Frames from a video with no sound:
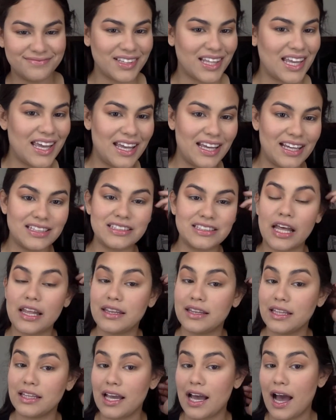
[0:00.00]
is
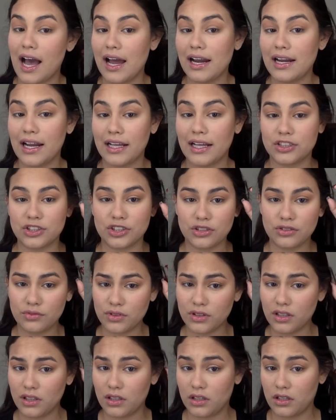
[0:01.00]
the highlighter.
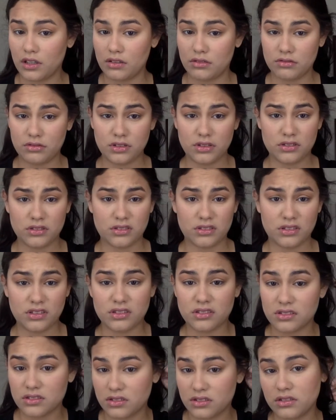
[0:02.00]
What the hell? What is
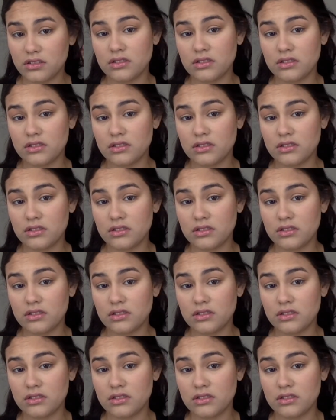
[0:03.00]
this?